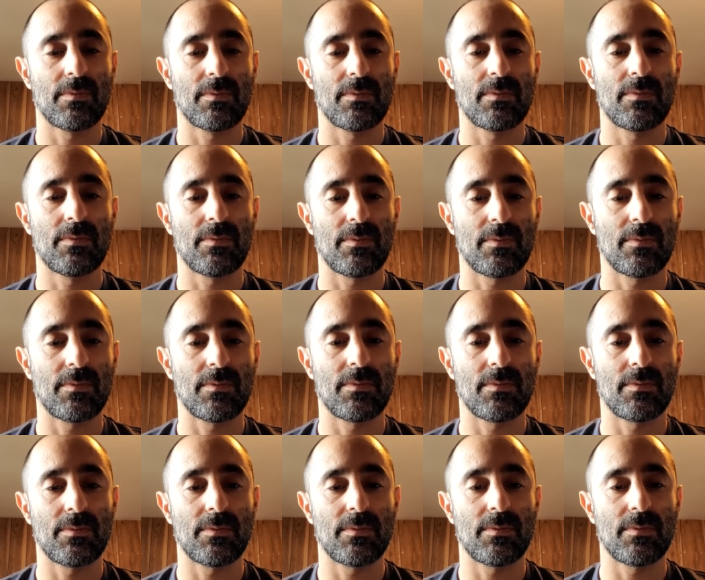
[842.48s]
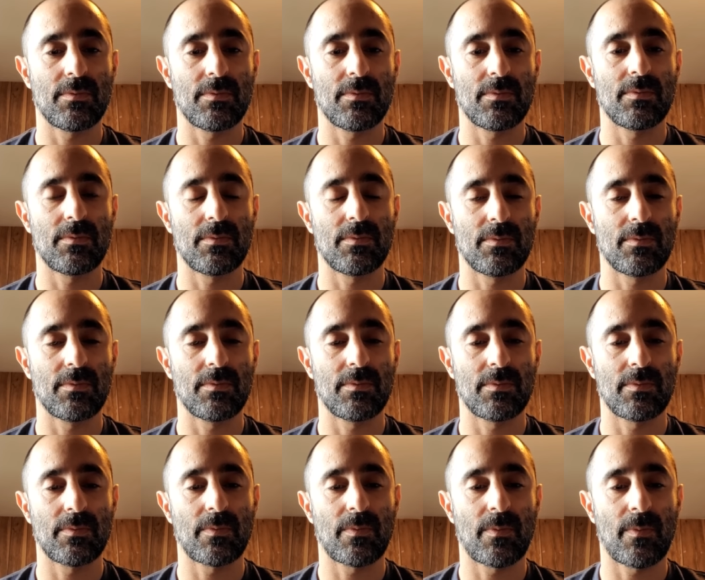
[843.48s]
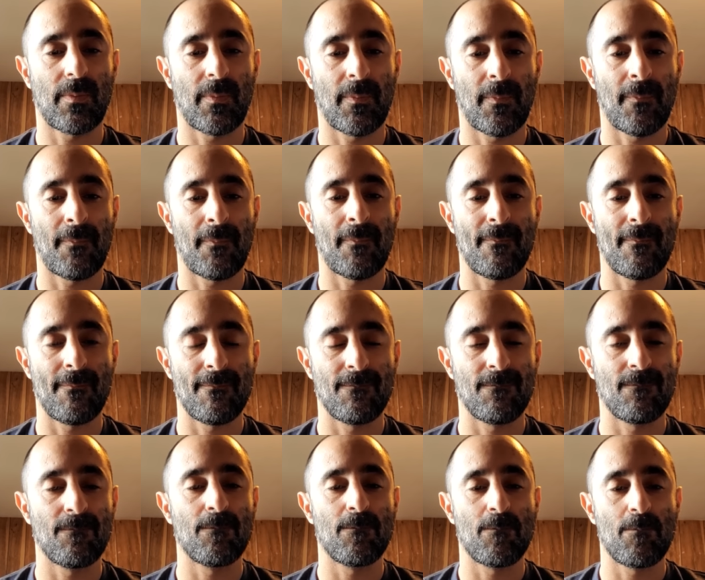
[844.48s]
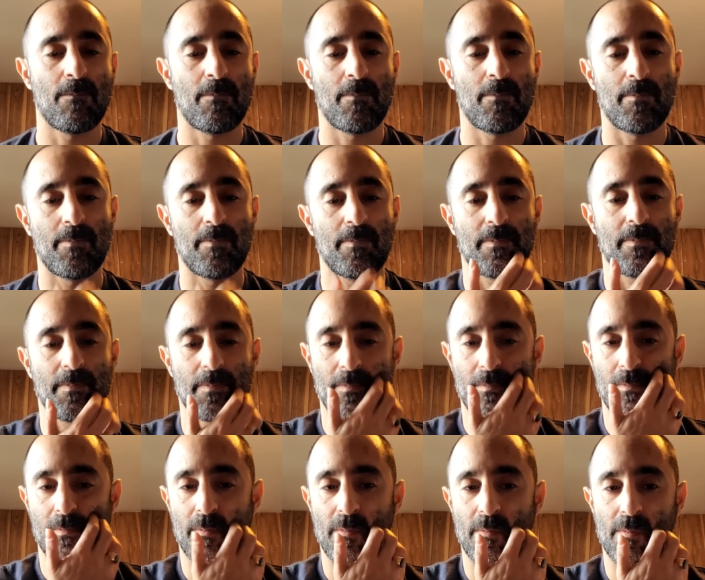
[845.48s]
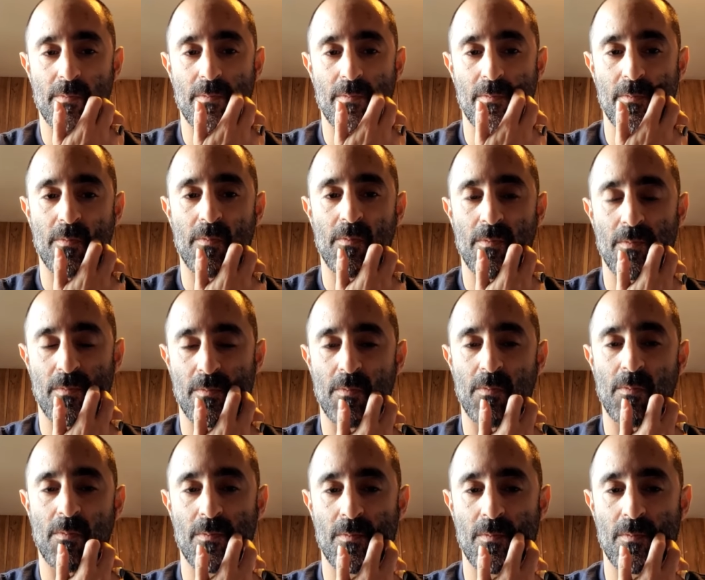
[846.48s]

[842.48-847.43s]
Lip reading: [no speech]